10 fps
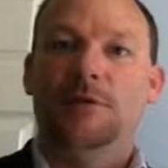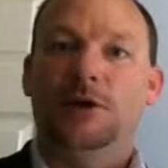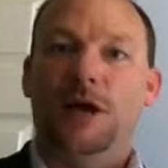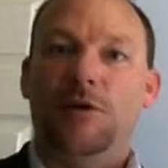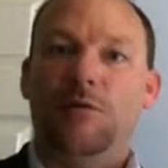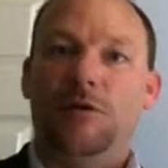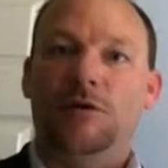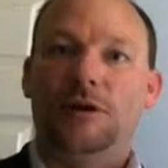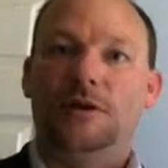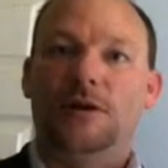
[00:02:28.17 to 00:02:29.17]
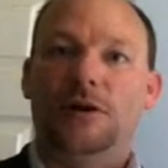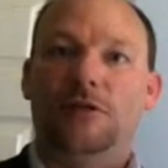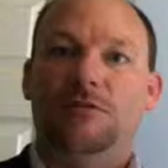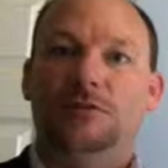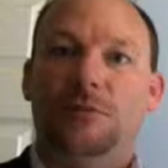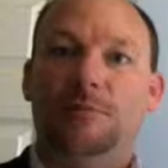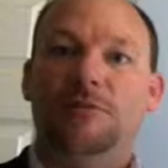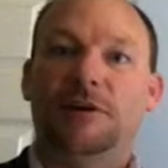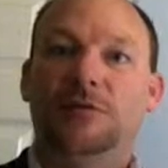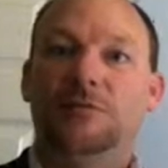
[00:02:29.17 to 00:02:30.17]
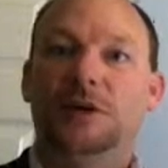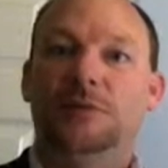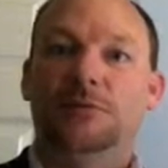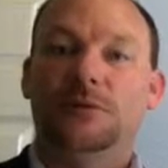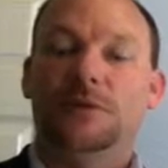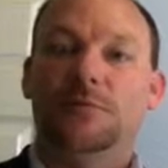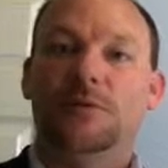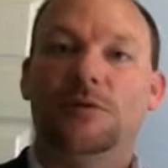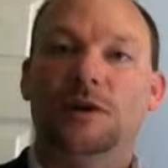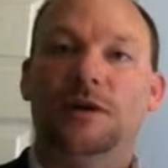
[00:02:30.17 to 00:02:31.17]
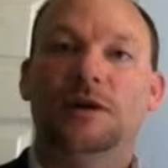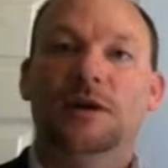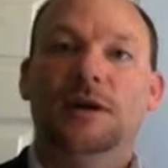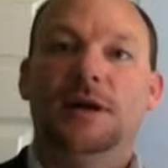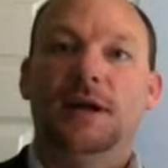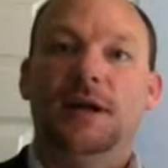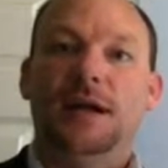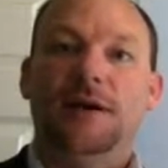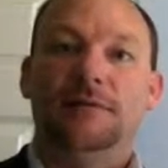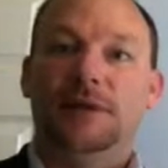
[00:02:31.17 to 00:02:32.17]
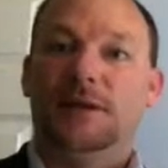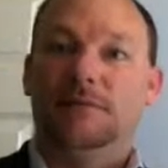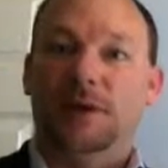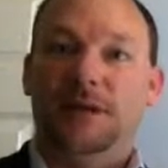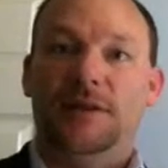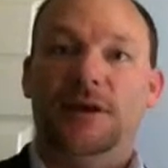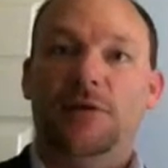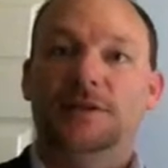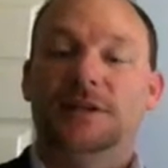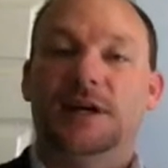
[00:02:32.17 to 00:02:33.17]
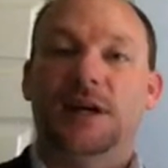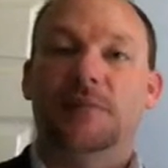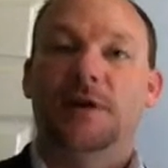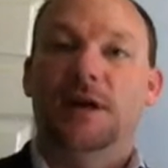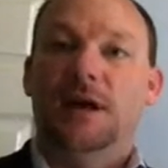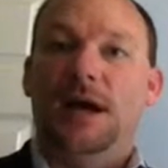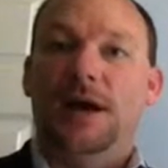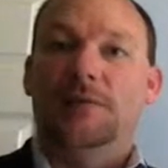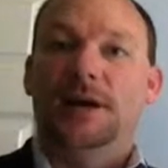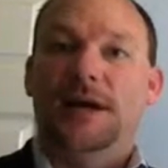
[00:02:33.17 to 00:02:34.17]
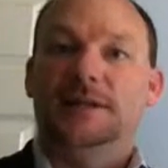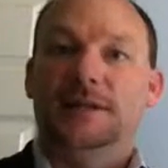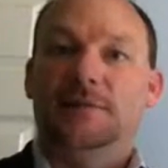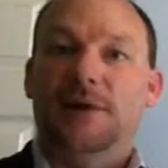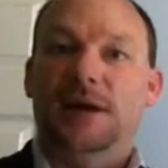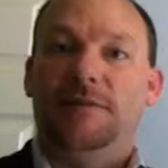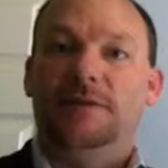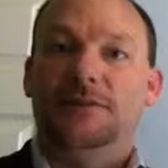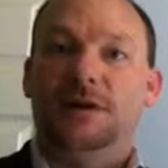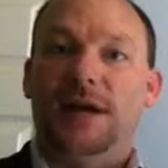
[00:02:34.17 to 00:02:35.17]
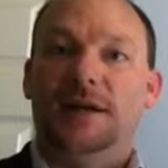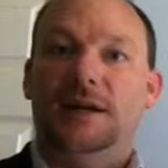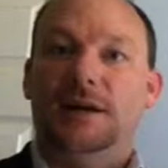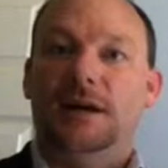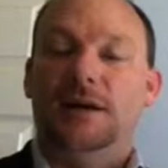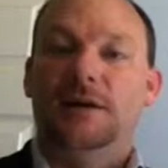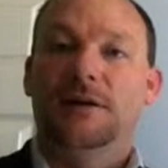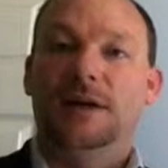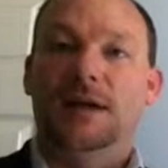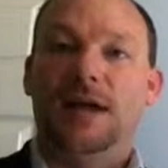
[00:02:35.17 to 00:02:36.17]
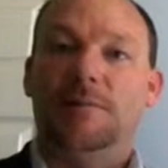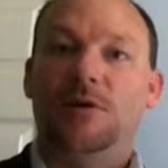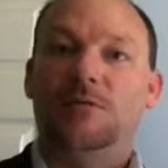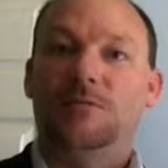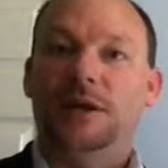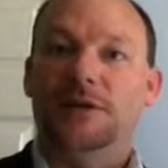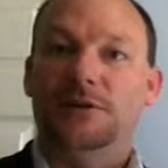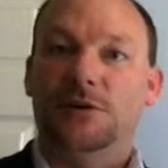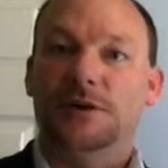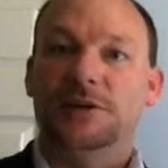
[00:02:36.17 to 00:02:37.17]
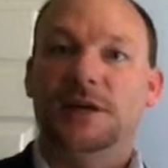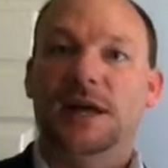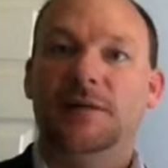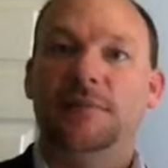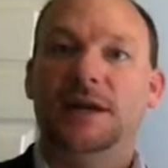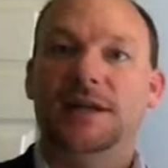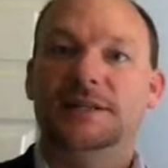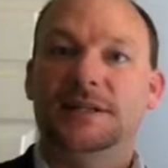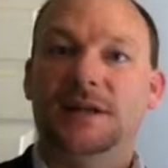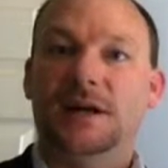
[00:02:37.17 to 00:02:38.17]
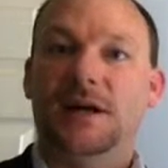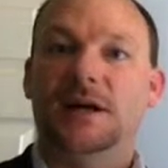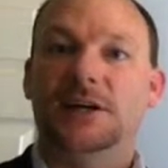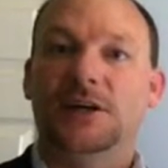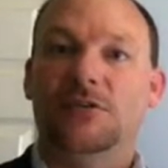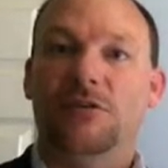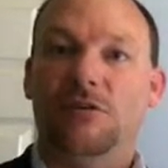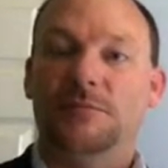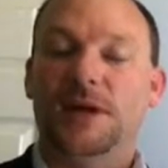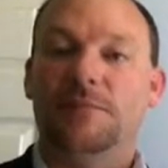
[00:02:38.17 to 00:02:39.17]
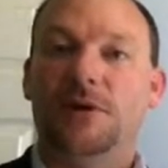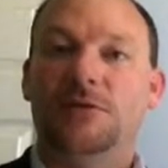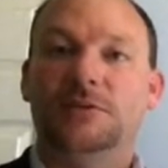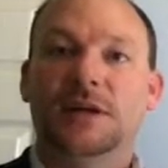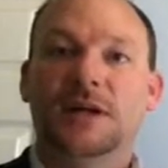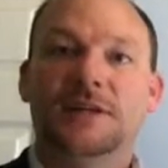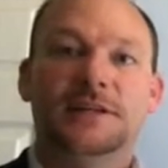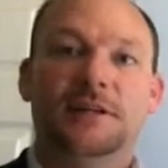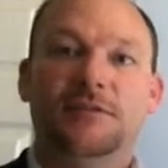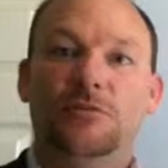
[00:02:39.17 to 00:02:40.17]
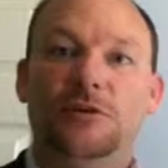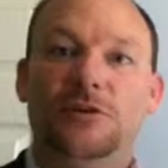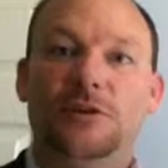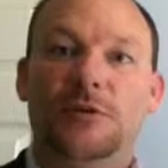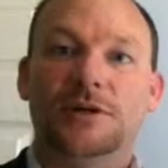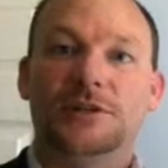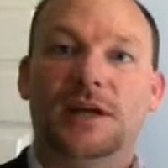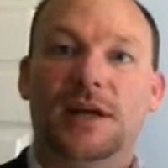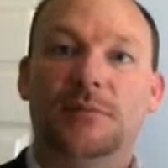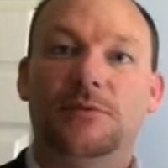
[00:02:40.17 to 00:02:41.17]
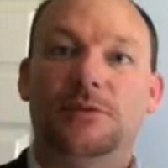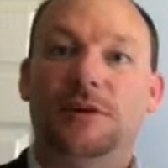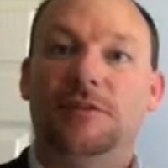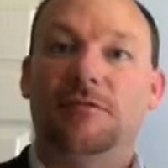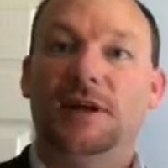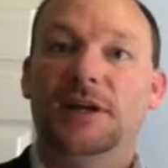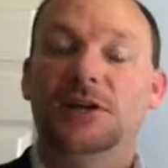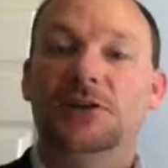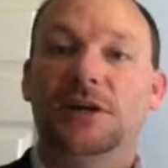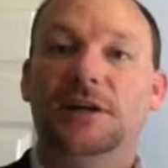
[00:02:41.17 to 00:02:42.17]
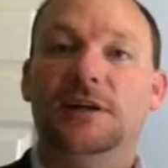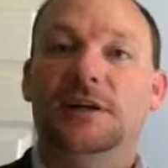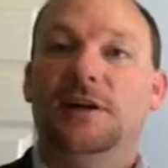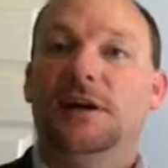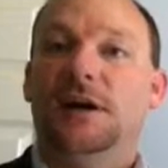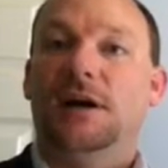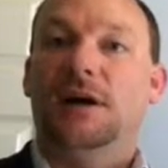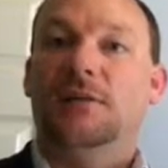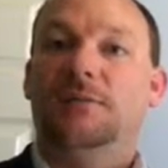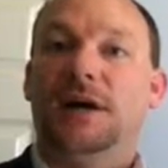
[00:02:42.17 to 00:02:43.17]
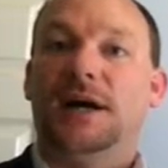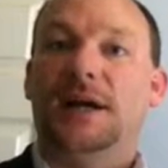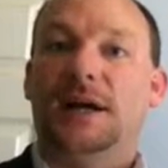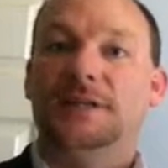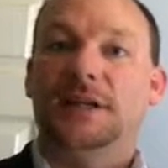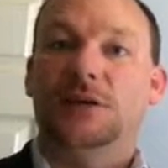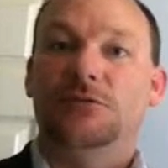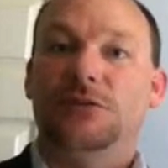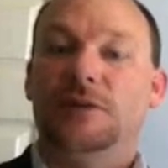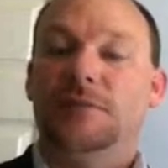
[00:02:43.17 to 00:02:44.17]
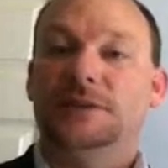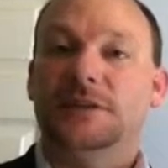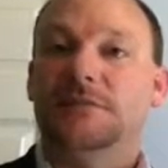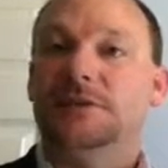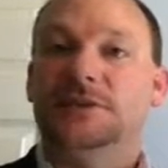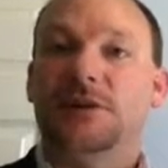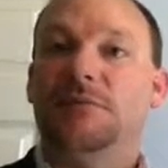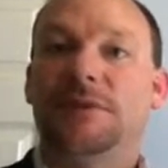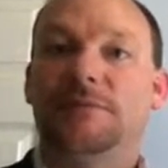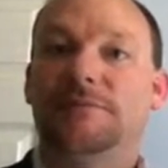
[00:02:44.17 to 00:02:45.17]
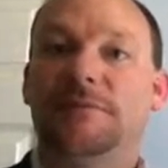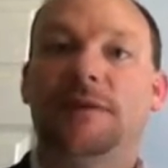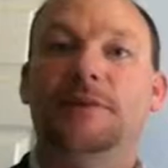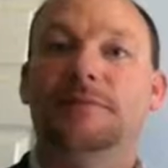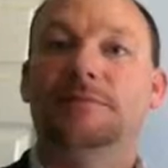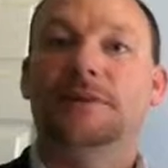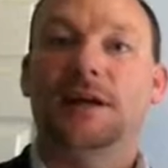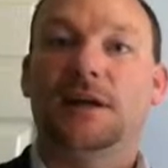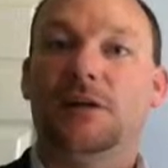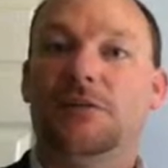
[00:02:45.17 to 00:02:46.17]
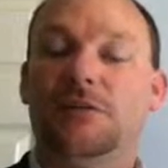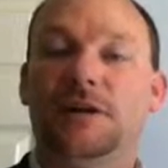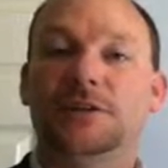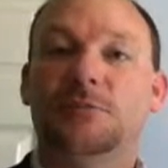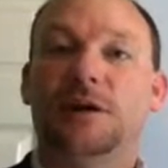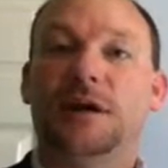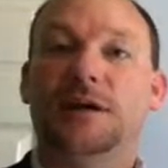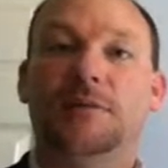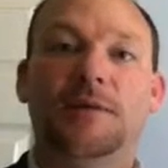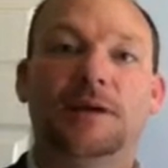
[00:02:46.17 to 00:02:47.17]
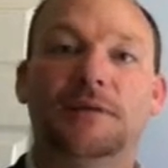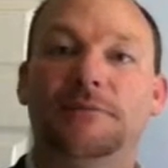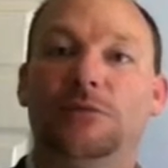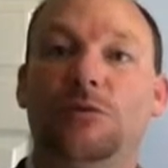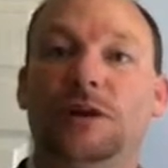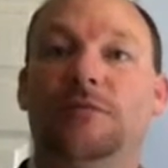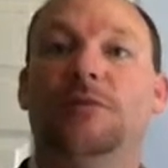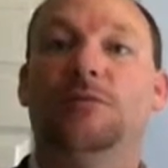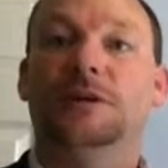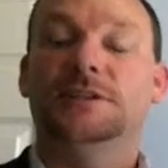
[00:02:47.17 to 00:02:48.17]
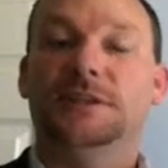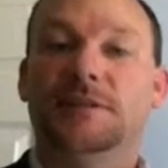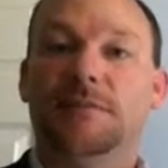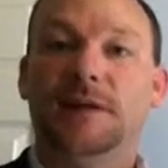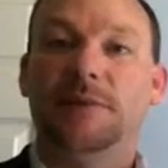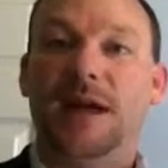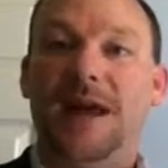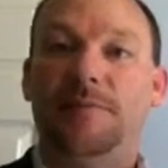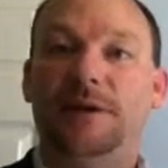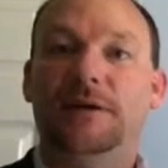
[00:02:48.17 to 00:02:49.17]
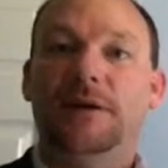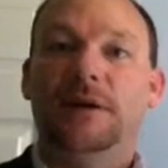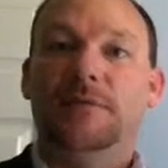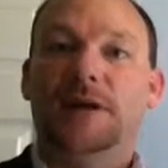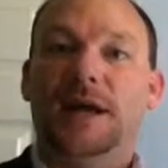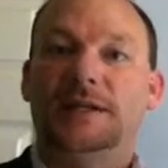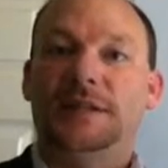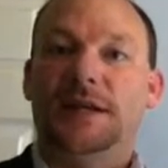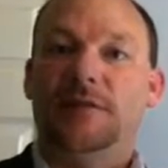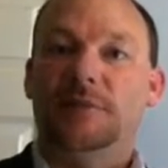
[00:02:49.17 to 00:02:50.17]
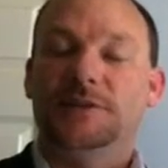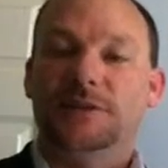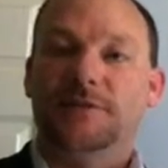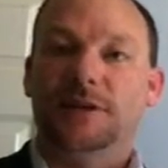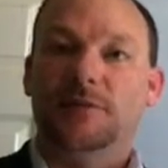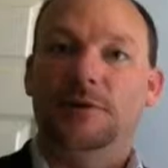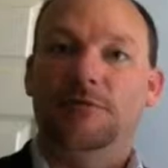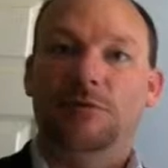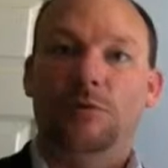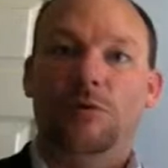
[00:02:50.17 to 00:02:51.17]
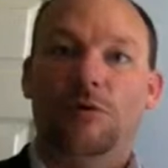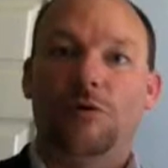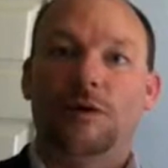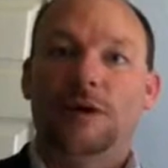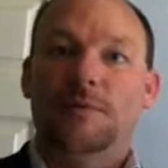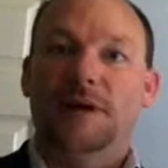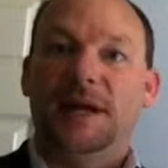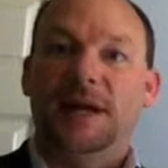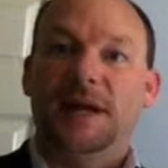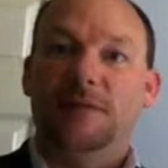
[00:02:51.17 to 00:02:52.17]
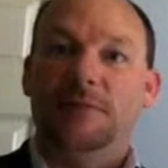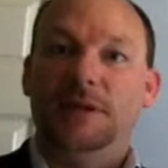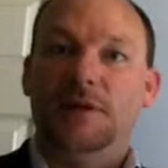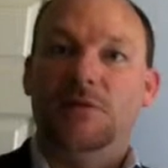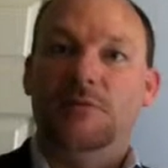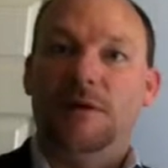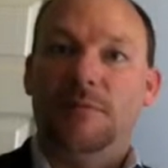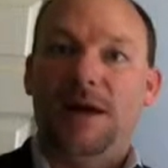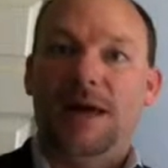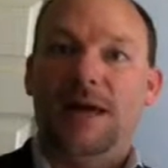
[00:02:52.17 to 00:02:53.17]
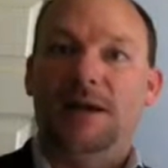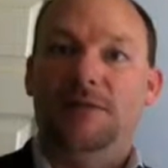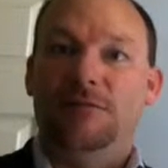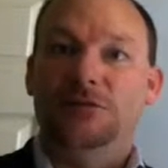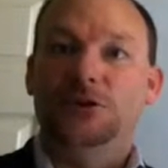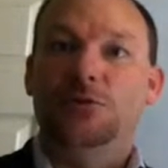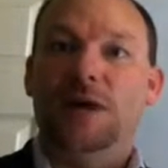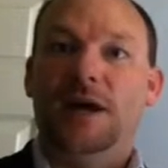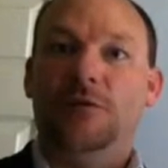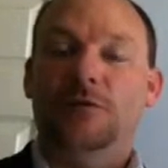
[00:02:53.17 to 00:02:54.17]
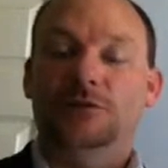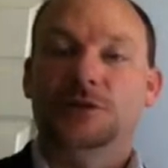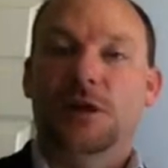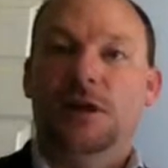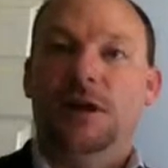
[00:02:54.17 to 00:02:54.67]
When I walk into the office where I'm around people in the morning and in playing that question game, I would actually have it so at 8 o'clock it came on, play the question game. At 10 o'clock another alarm came on, said if you won the question game or you did really good, I could actually go treat myself to something, maybe take a longer lunch break, maybe do whatever it was that made me happy, but I actually gave myself a little bit of reward. But it kept me on my mind for 2 hours.